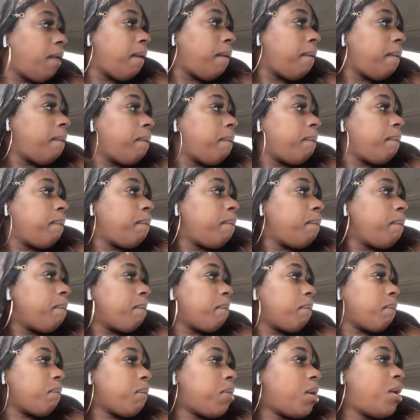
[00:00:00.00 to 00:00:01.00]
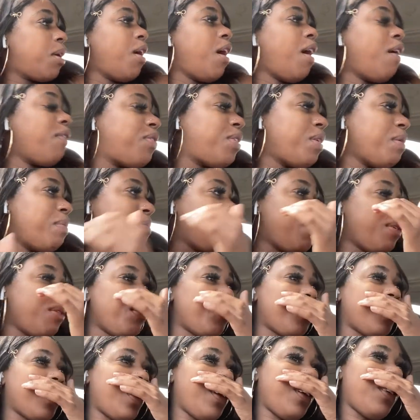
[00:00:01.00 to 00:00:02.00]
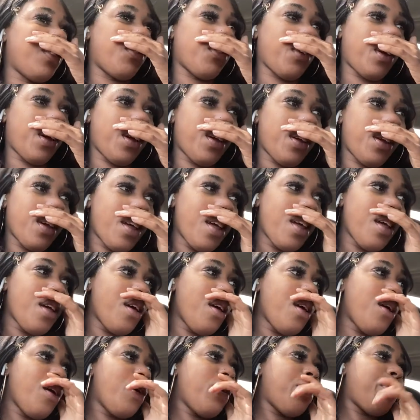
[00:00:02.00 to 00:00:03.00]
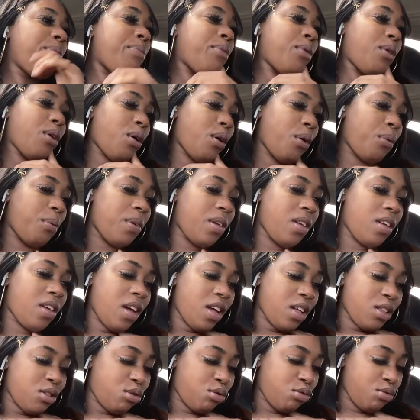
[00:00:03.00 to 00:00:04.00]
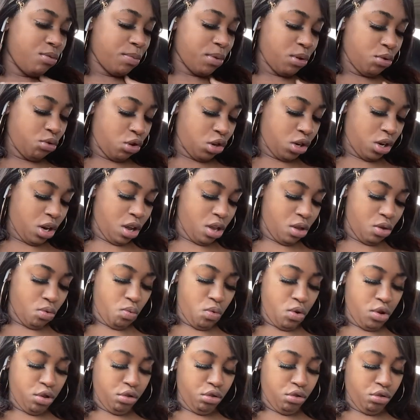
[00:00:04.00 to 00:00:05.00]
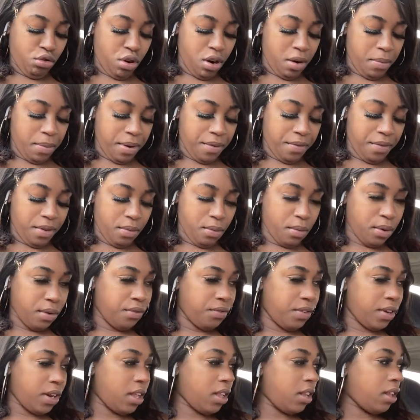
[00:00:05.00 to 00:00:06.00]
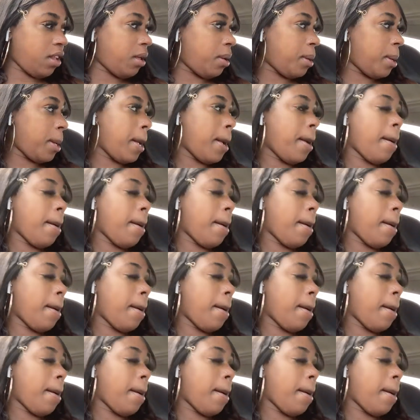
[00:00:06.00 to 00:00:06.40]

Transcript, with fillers: Fuck. Off the milkshake tray. Yo, we got two milkshakes, one strawberry, one vanilla.